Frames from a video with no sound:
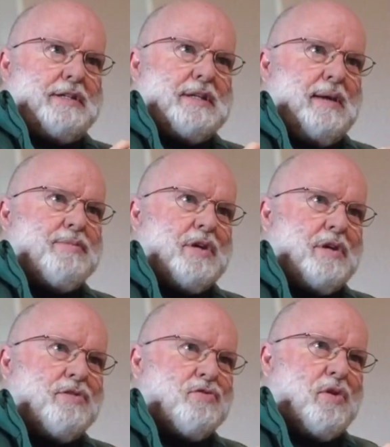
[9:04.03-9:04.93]
attempt to
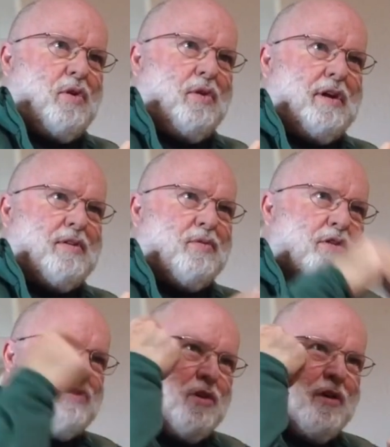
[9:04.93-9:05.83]
control it
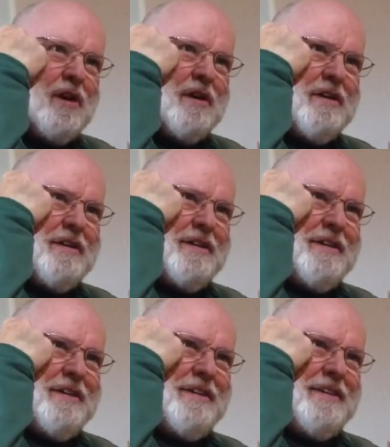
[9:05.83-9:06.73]
with your
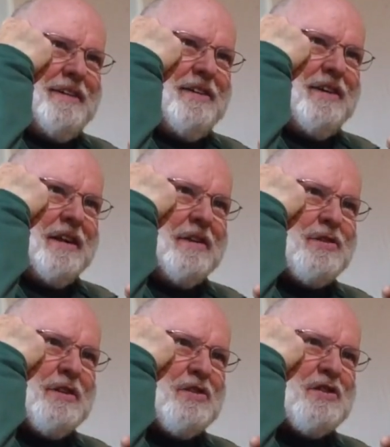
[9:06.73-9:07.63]
wow. little
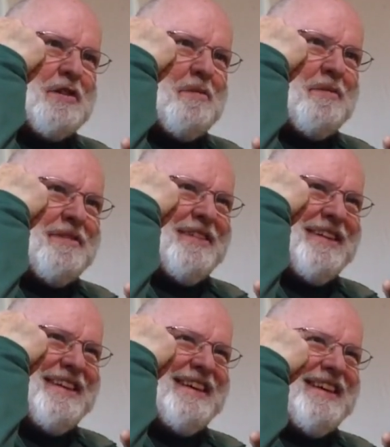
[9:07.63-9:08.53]
system uh-huh,
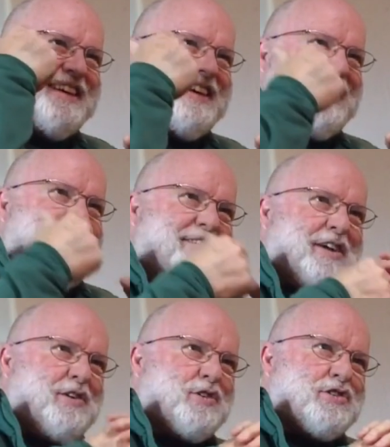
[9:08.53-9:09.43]
yeah. of
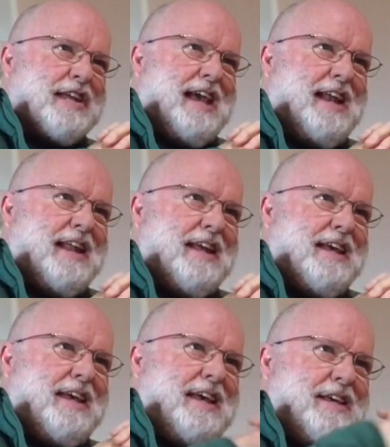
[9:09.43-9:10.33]
understanding.
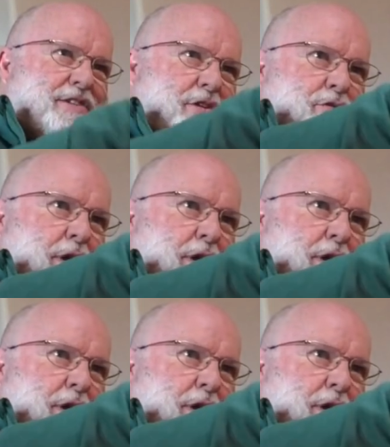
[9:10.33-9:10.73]
Is it